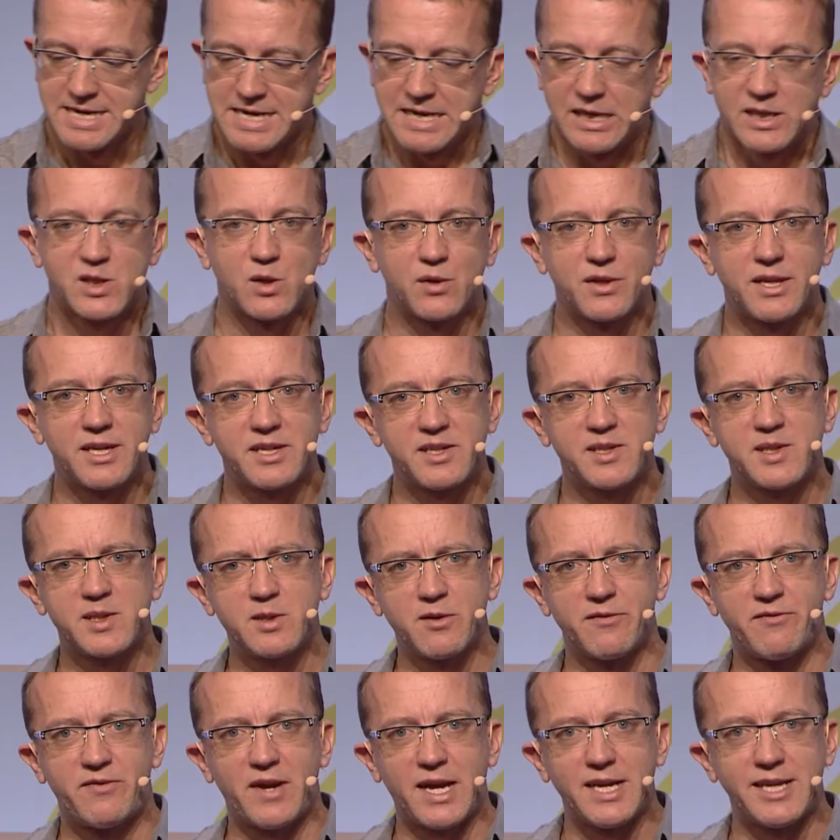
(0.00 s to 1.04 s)
So there's
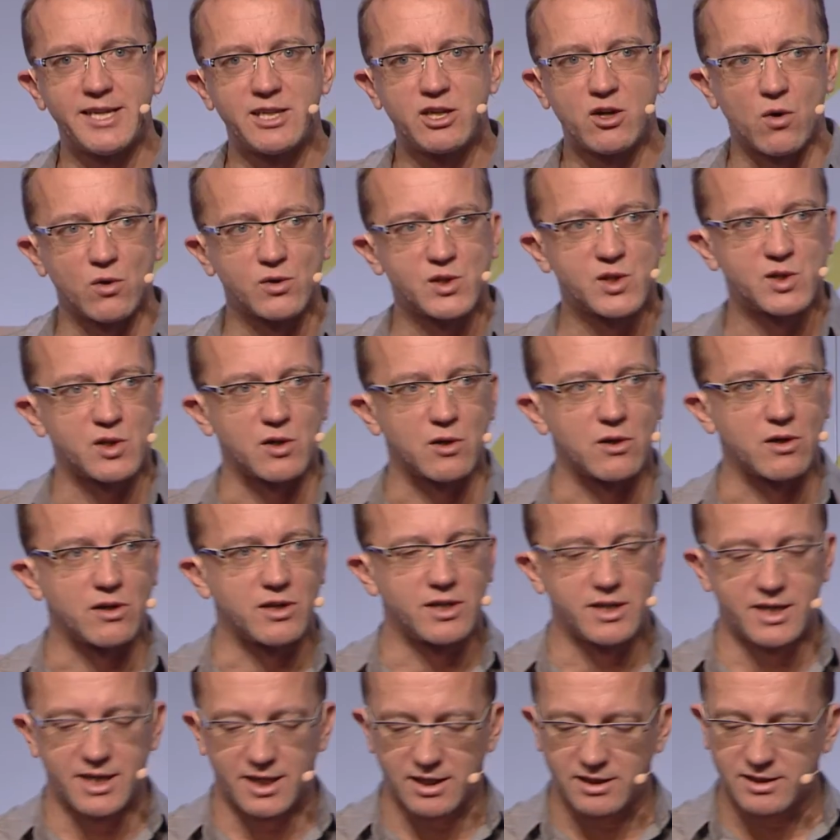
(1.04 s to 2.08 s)
a valid
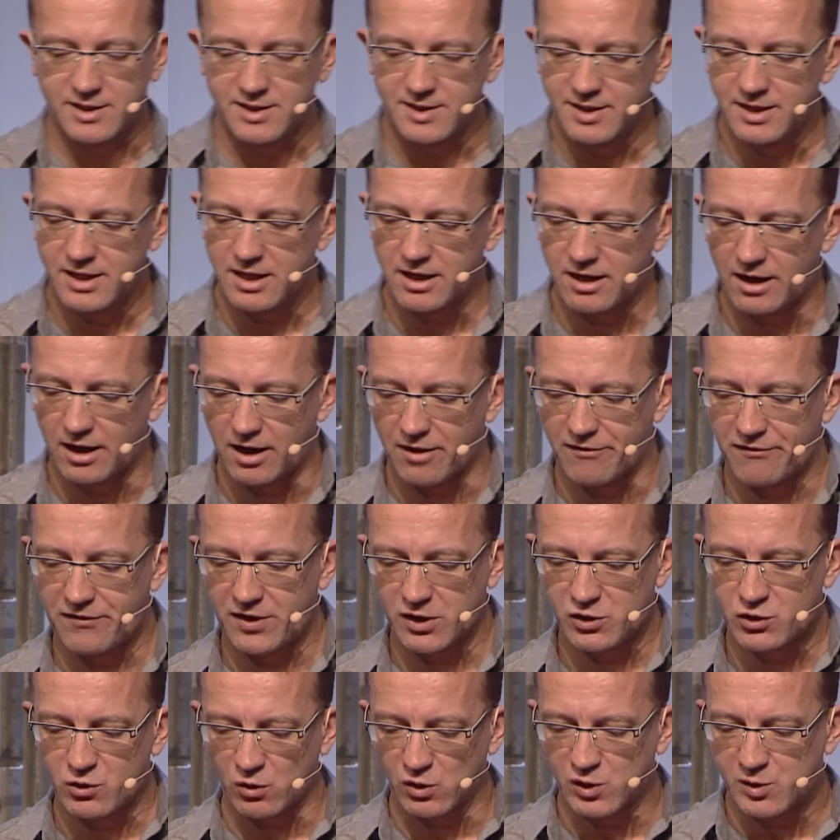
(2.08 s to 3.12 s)
concern that
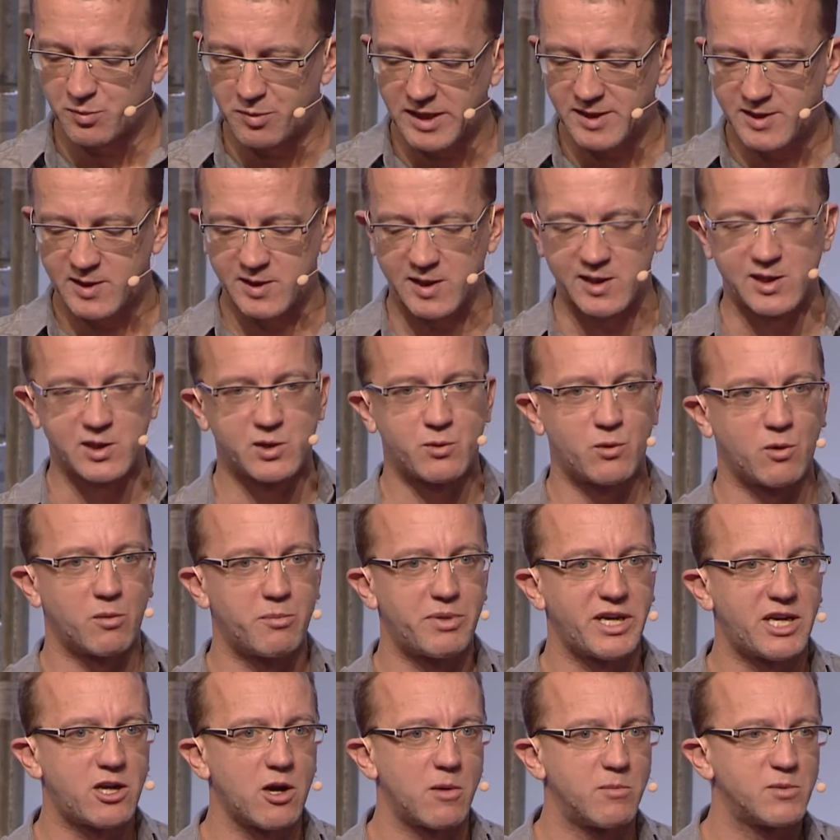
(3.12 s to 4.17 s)
virtual spaces will
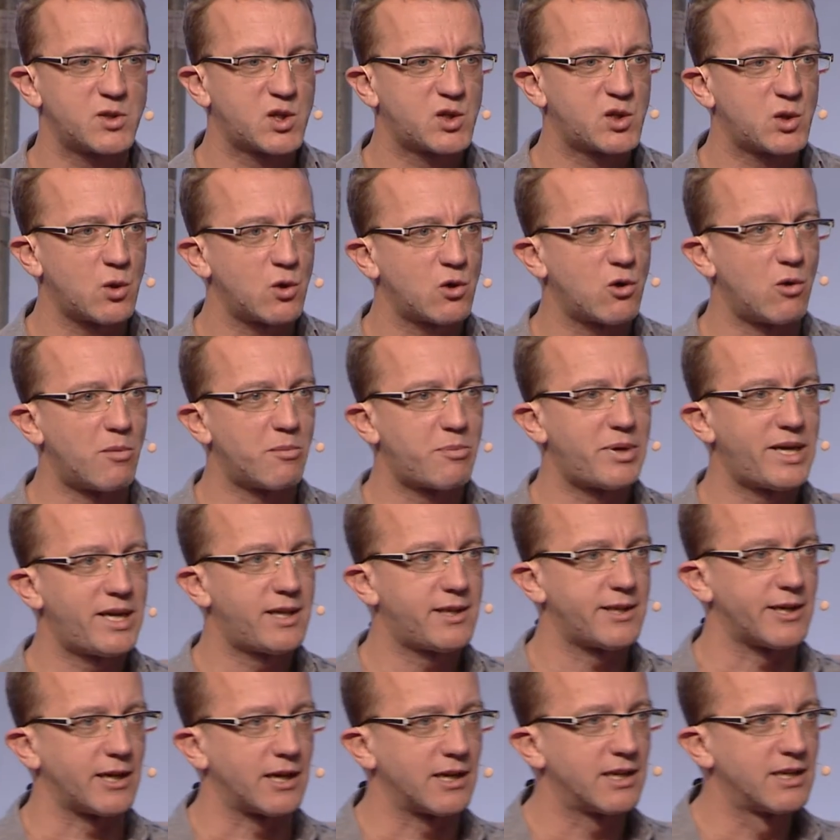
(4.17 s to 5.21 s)
become so
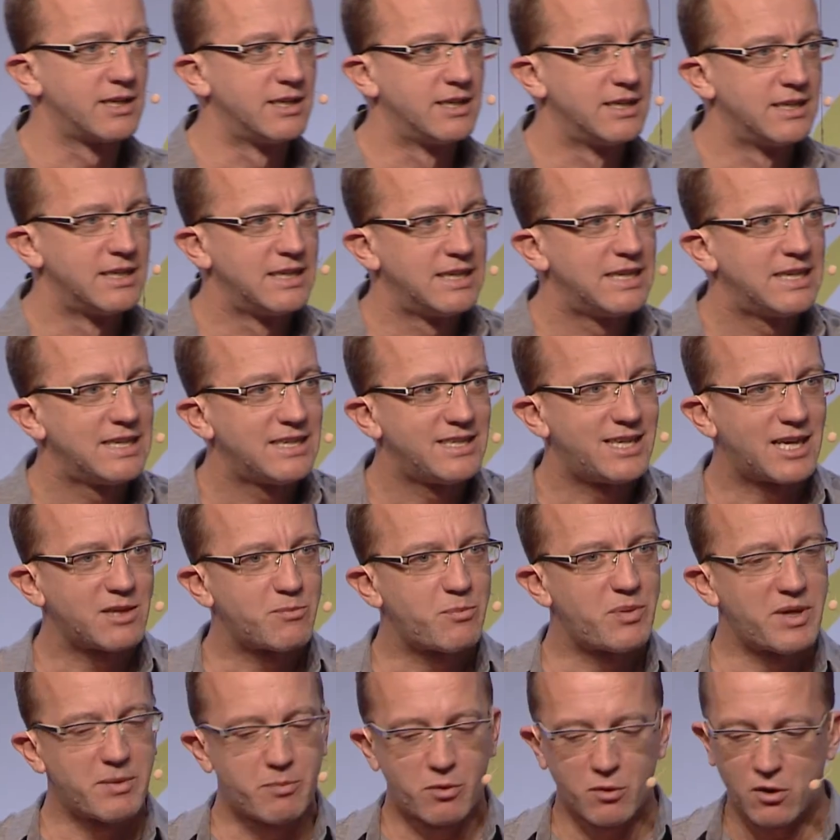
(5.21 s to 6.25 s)
compelling that
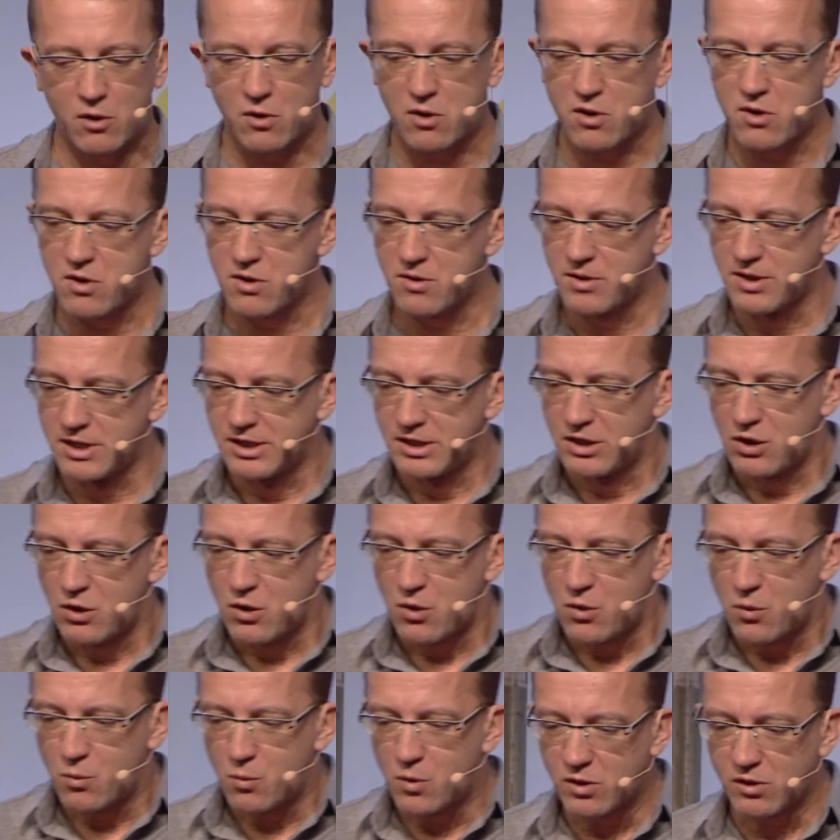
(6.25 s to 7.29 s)
people
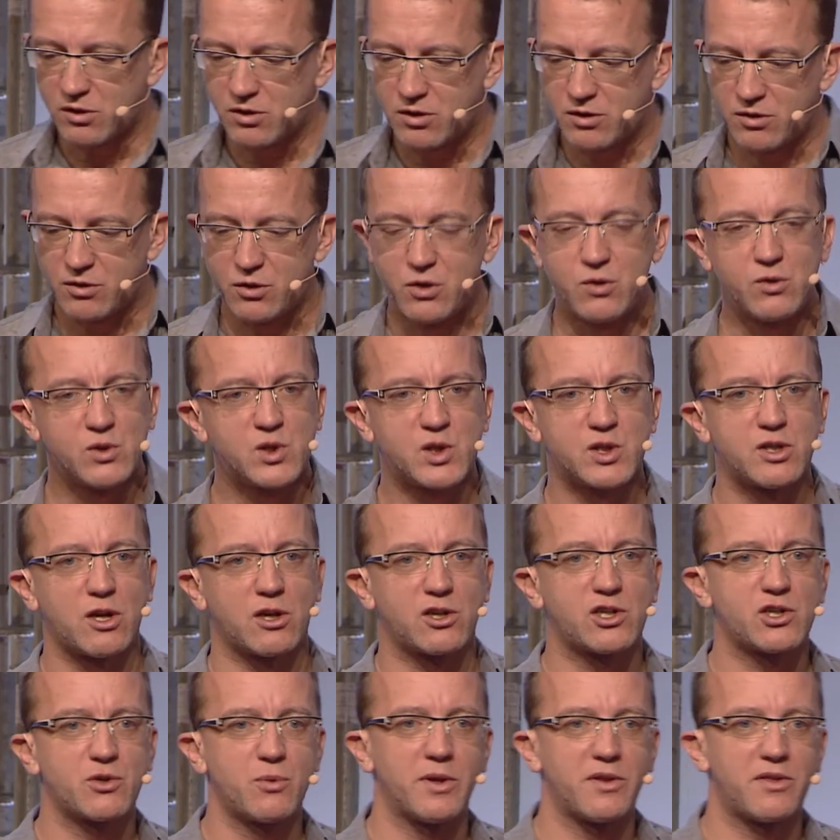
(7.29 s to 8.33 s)
will lose
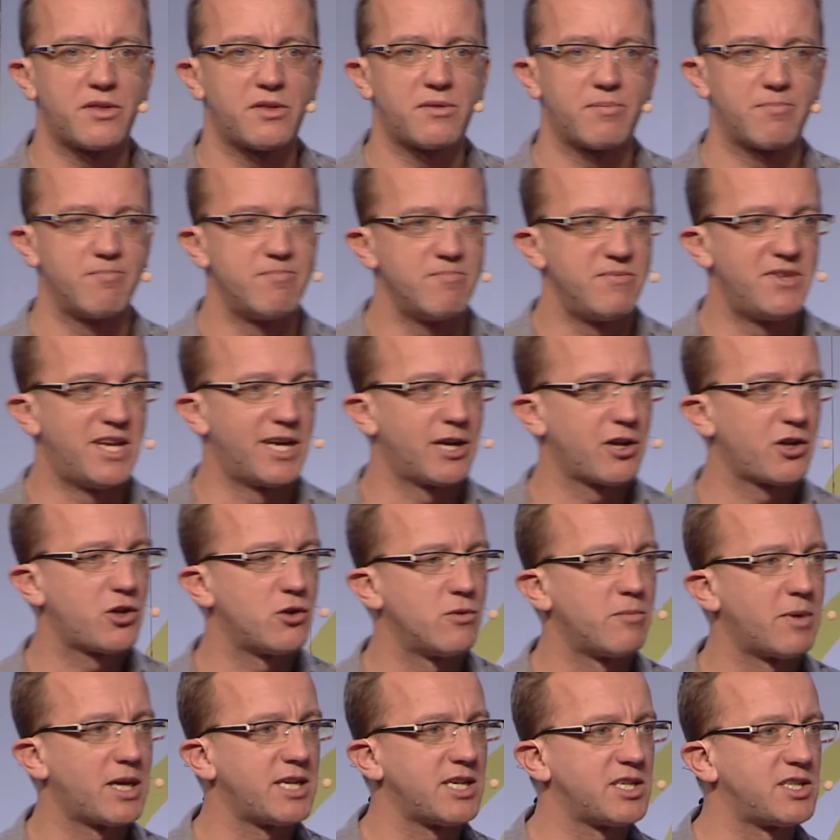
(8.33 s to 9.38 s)
touch with their
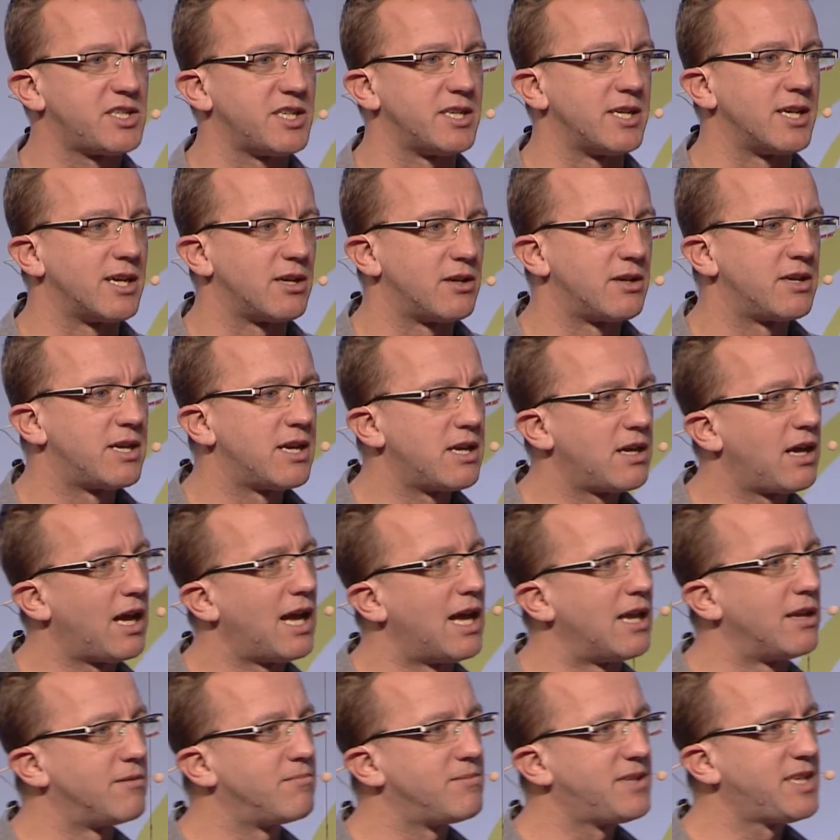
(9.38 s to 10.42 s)
humanity
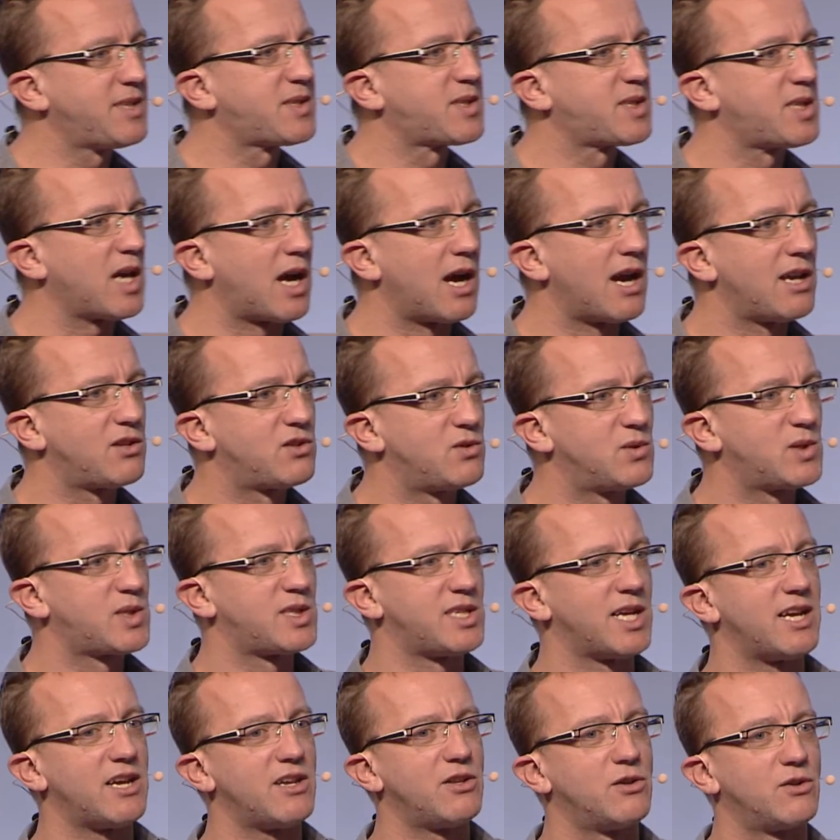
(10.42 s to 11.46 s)
and decide to
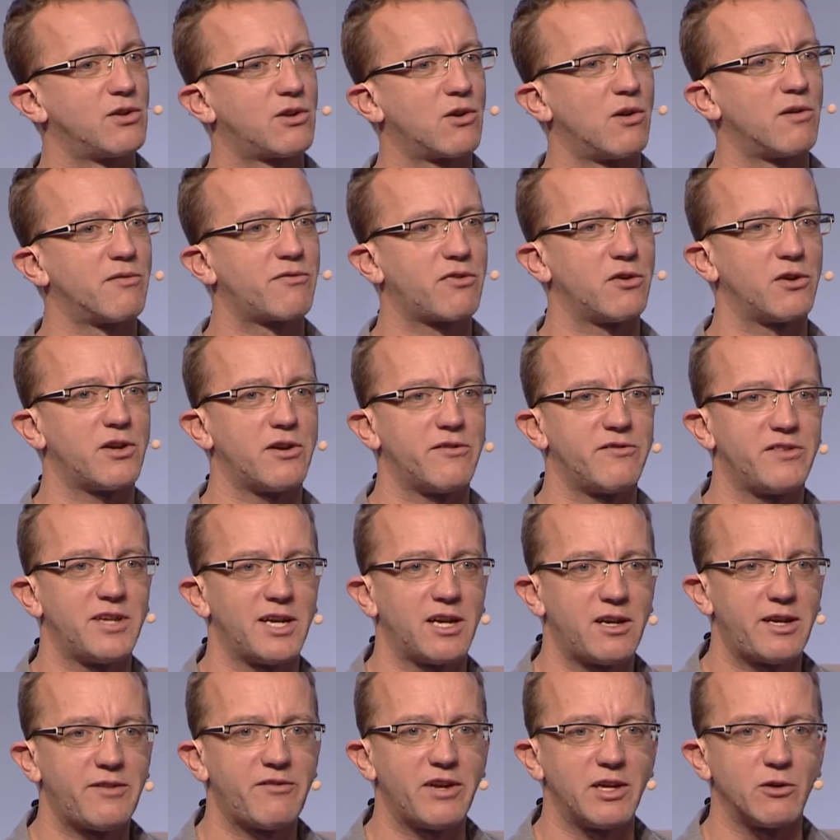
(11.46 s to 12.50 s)
stay in the comfort of their
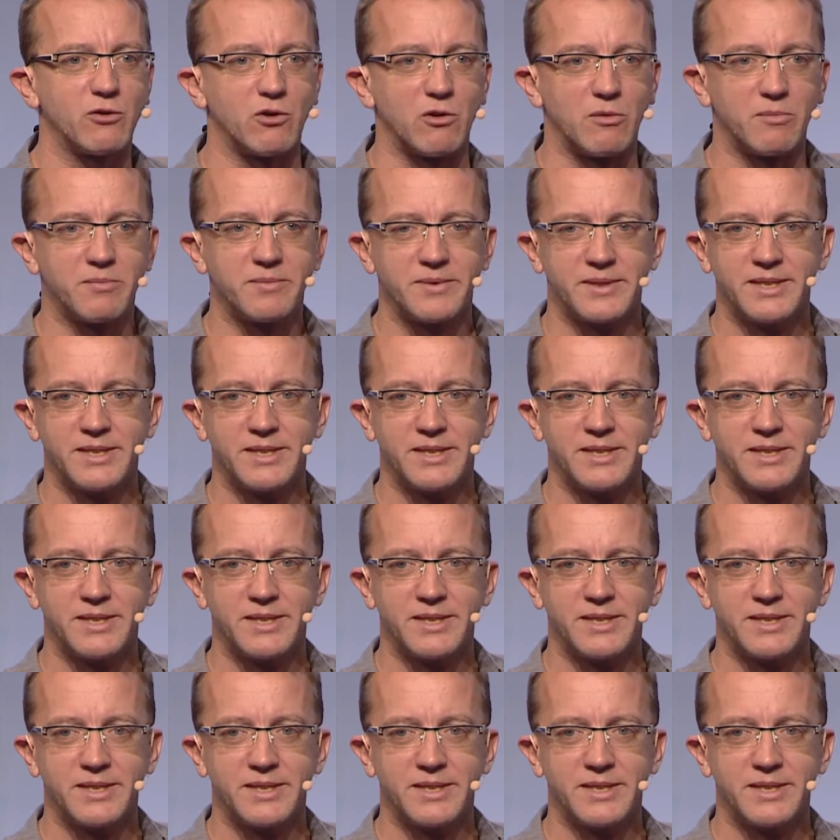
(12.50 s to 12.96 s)
living room.